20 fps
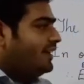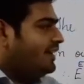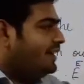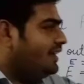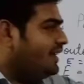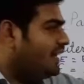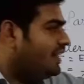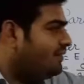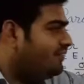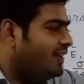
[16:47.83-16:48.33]

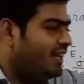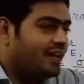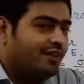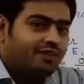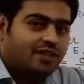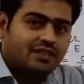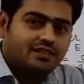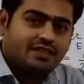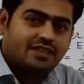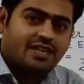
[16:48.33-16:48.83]
Here we
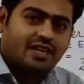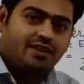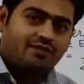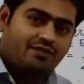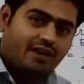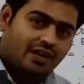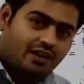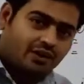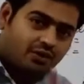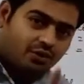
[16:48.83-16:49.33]
have considered
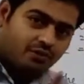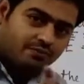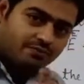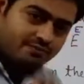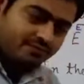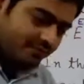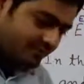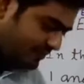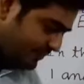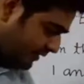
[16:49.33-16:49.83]

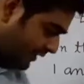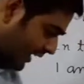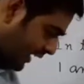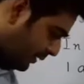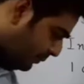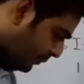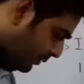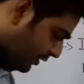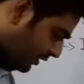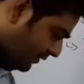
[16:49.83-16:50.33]
vacuum,
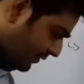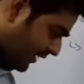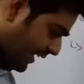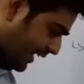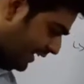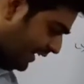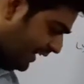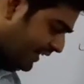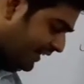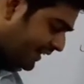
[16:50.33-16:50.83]
therefore we
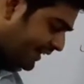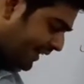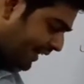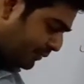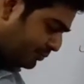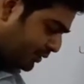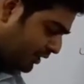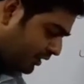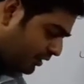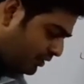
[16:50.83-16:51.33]
are getting
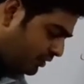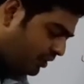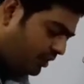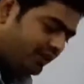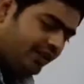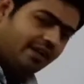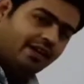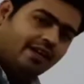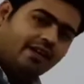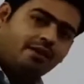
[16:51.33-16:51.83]
epsilon
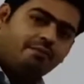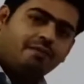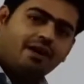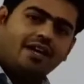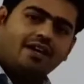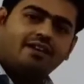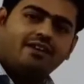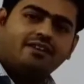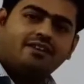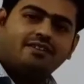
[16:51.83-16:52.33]
naught A
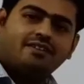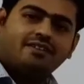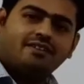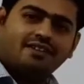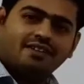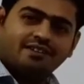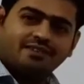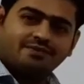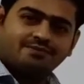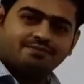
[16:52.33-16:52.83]
by
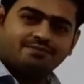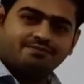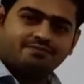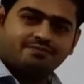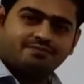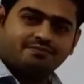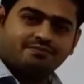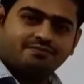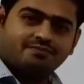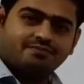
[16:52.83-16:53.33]
D.
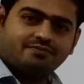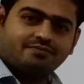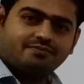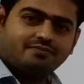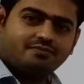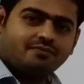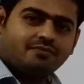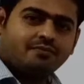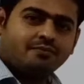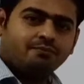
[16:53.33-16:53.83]

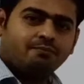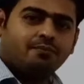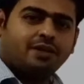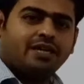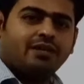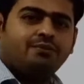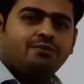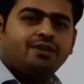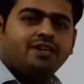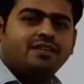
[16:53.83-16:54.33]

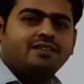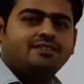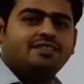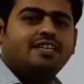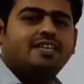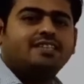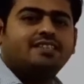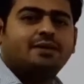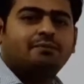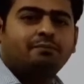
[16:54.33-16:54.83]
But if we
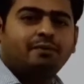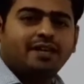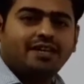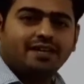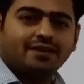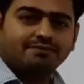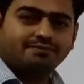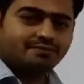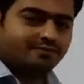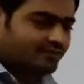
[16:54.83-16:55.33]
consider some
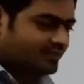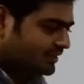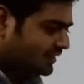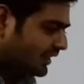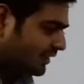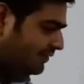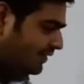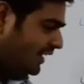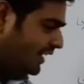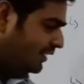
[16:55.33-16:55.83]
medium,
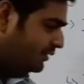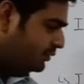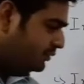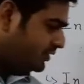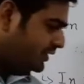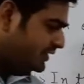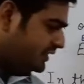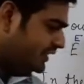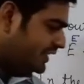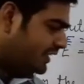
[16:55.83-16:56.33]
then we have to
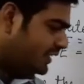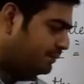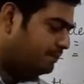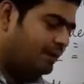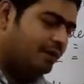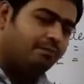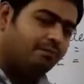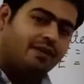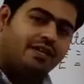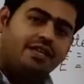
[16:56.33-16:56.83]
consider the
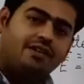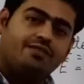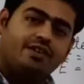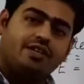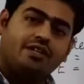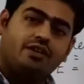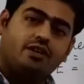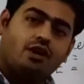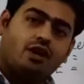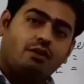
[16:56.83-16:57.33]

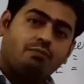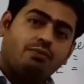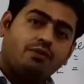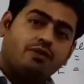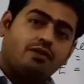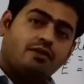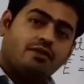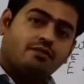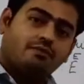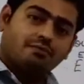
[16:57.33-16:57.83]
permittivity
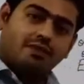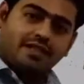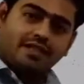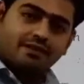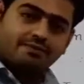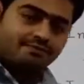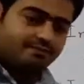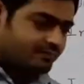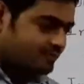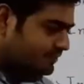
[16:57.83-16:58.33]
of
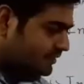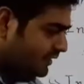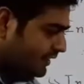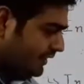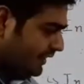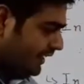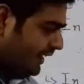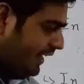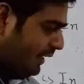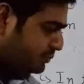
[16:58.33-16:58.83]
medium,
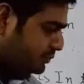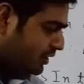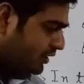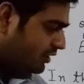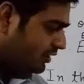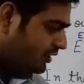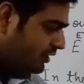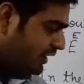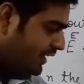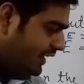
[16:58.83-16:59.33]

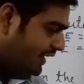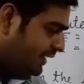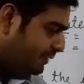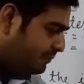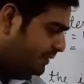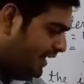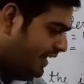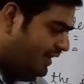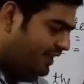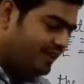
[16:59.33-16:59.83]
epsilon A
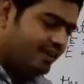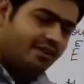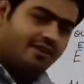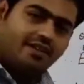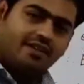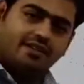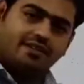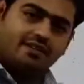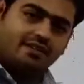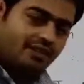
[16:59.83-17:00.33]
by
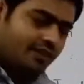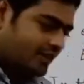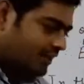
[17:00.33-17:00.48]
D.